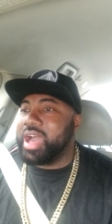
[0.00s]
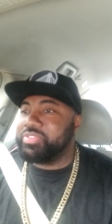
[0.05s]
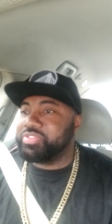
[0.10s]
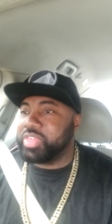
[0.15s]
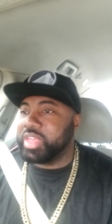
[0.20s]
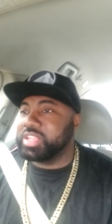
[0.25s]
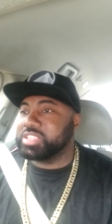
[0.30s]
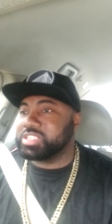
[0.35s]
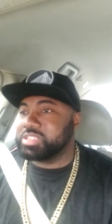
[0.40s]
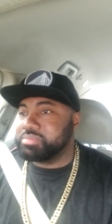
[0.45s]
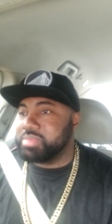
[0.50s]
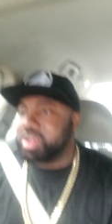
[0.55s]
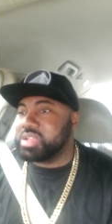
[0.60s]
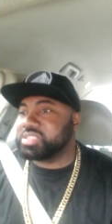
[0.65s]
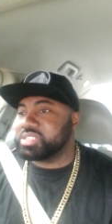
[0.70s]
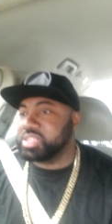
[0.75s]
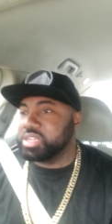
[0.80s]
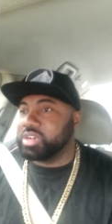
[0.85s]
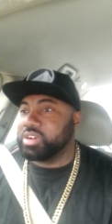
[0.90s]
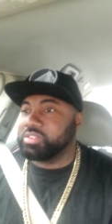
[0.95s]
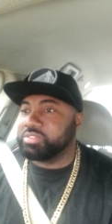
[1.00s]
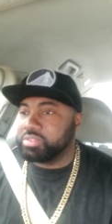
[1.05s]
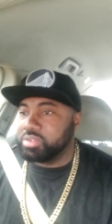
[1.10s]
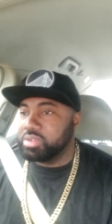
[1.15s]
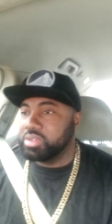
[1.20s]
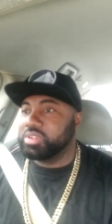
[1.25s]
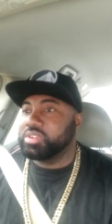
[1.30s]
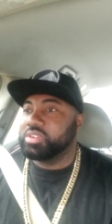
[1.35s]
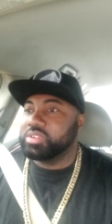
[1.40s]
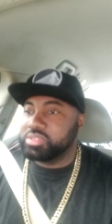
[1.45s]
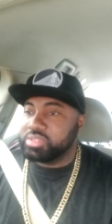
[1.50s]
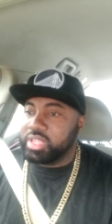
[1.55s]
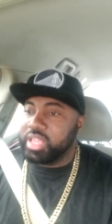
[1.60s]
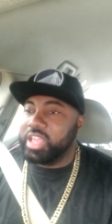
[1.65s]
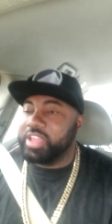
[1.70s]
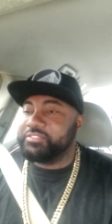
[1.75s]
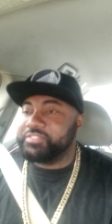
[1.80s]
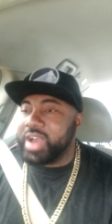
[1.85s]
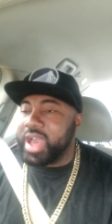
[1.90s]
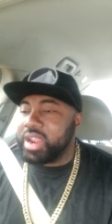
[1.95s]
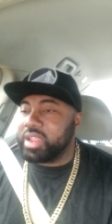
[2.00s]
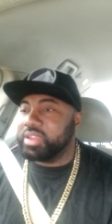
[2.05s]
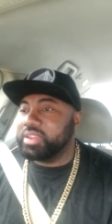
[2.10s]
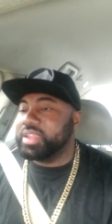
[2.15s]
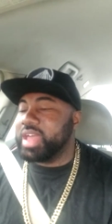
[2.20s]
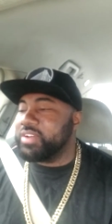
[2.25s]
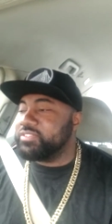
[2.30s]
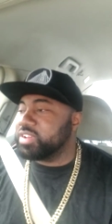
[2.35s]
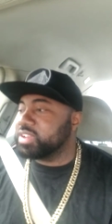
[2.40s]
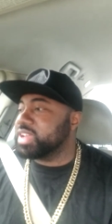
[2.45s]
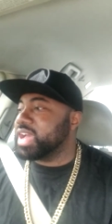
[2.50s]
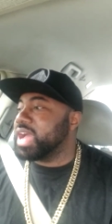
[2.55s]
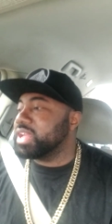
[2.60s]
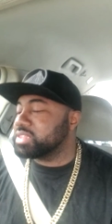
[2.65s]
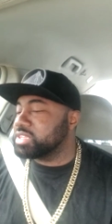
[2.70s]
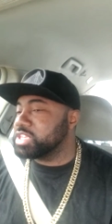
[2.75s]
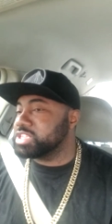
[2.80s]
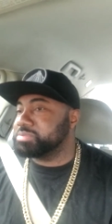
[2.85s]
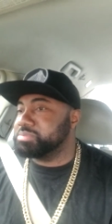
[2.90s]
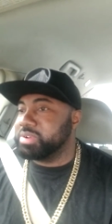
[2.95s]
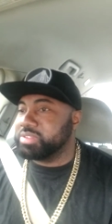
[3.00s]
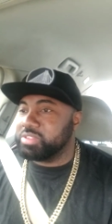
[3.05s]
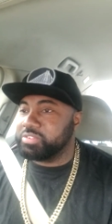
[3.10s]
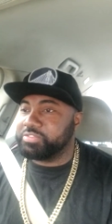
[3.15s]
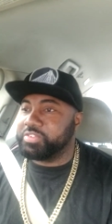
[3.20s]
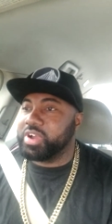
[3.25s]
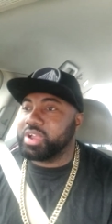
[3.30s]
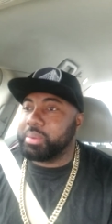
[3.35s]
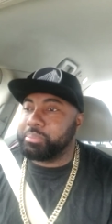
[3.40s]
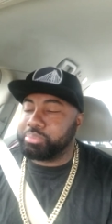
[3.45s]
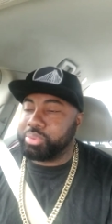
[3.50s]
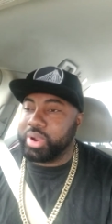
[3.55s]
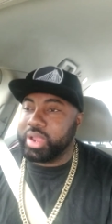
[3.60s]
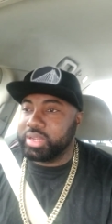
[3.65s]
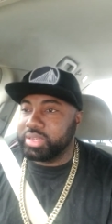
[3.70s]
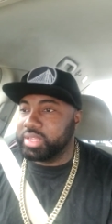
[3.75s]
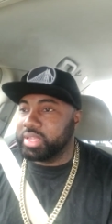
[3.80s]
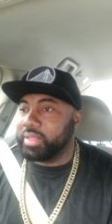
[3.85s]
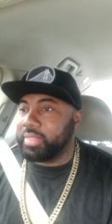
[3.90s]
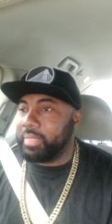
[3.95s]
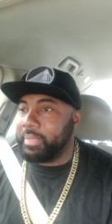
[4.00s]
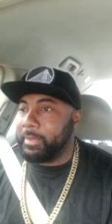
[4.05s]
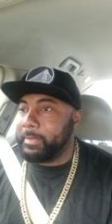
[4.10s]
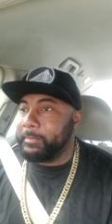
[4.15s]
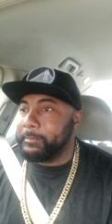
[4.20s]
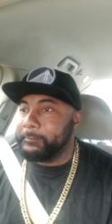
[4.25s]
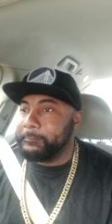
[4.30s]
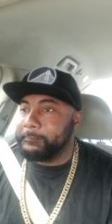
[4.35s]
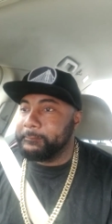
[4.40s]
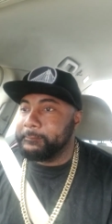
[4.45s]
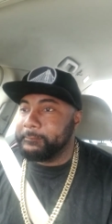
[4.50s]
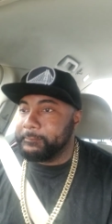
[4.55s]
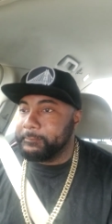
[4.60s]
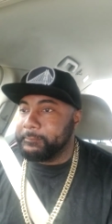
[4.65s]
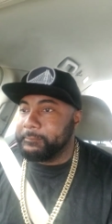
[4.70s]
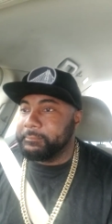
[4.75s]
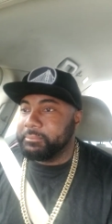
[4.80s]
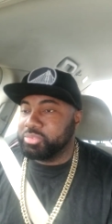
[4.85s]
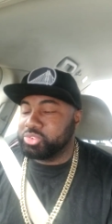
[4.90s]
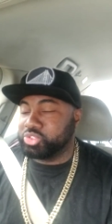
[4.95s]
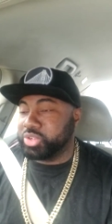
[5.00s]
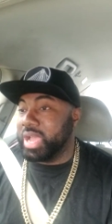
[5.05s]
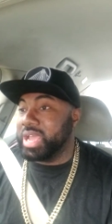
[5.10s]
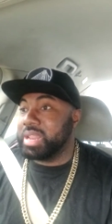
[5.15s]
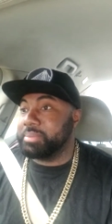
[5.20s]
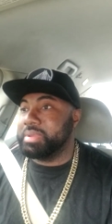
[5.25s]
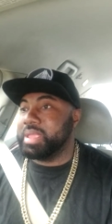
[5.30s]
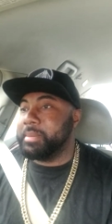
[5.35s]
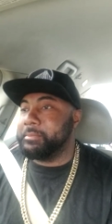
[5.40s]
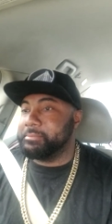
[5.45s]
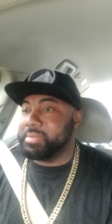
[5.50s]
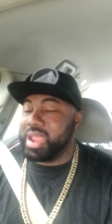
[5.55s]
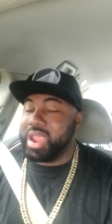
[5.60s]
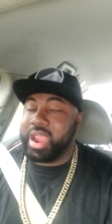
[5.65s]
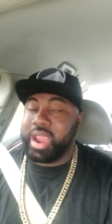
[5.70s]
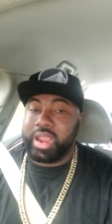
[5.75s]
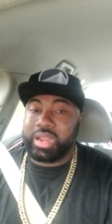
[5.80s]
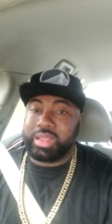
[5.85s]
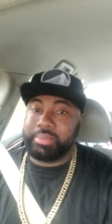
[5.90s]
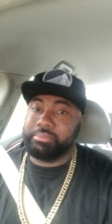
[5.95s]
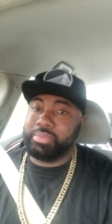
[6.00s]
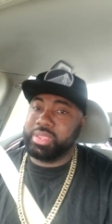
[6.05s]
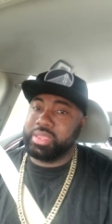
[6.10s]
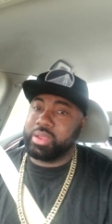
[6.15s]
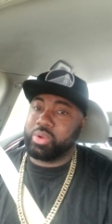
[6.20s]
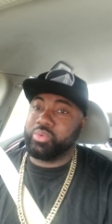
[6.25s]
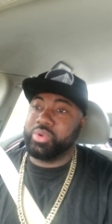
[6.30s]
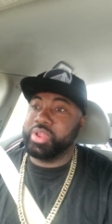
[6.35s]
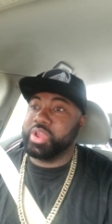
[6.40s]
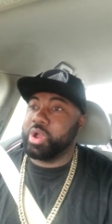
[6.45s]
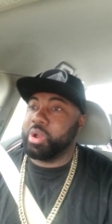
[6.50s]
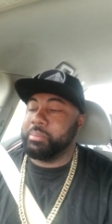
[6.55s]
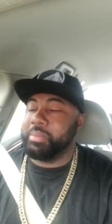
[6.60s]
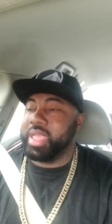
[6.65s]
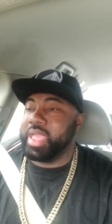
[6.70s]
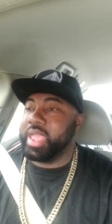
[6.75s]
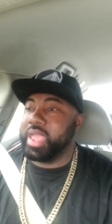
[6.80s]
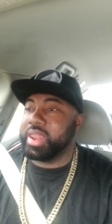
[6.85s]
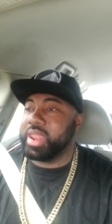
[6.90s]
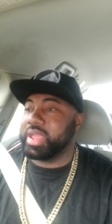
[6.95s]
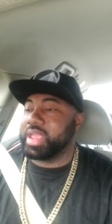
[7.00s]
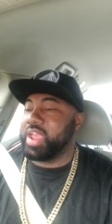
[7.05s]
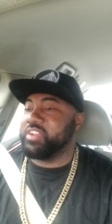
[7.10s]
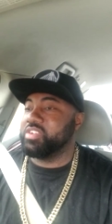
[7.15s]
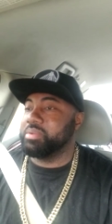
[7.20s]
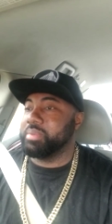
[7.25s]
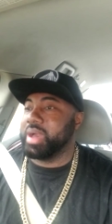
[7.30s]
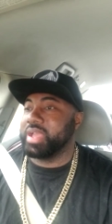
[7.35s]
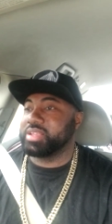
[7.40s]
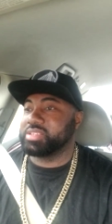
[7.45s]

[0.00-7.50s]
think to myself, if I'd have never got this motherfucker pregnant, trying to be married and be a real man like every like